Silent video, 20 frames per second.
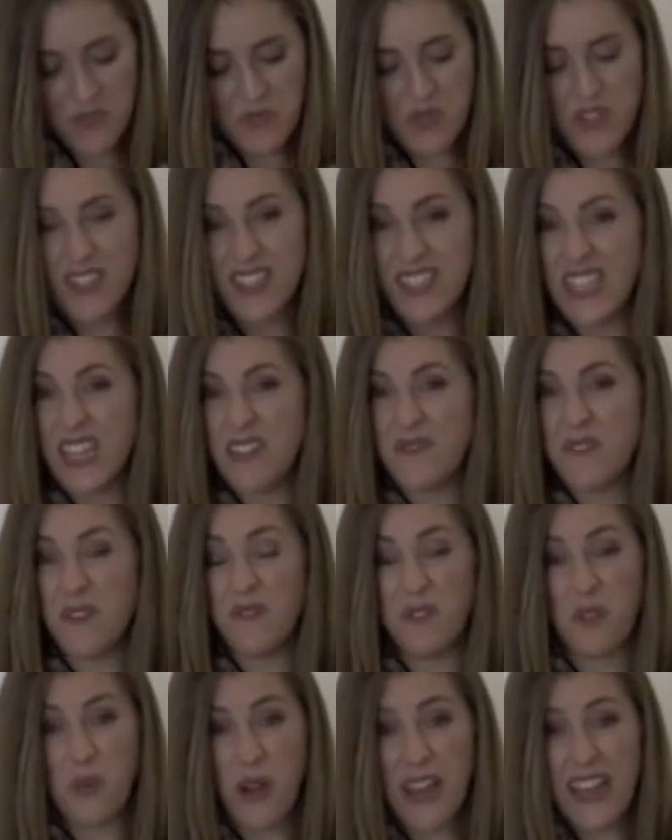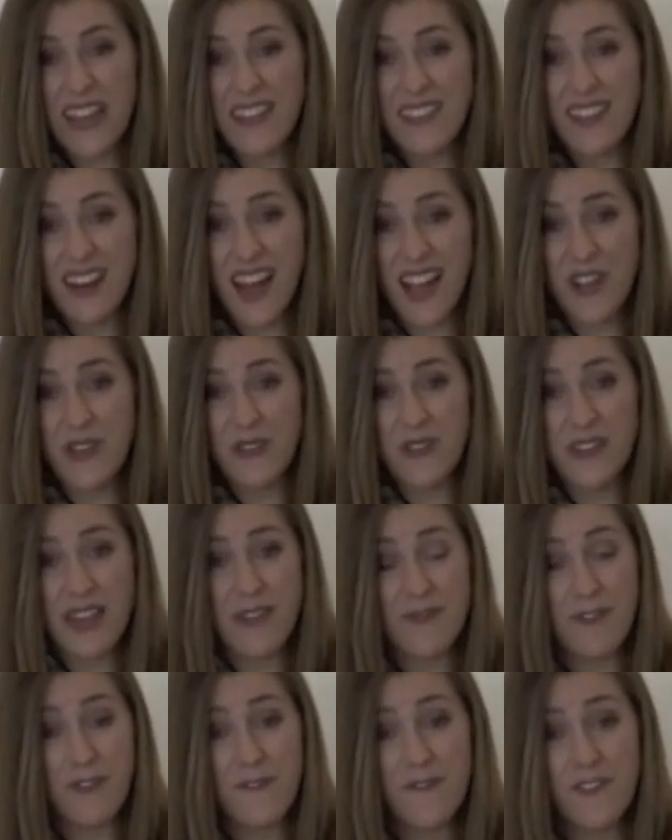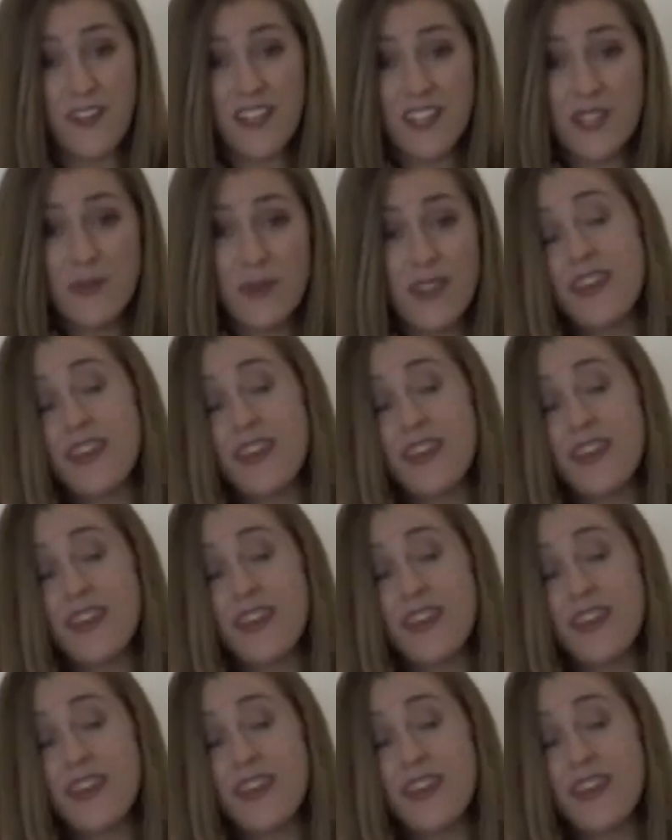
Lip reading: Would it leave a void that I could never fill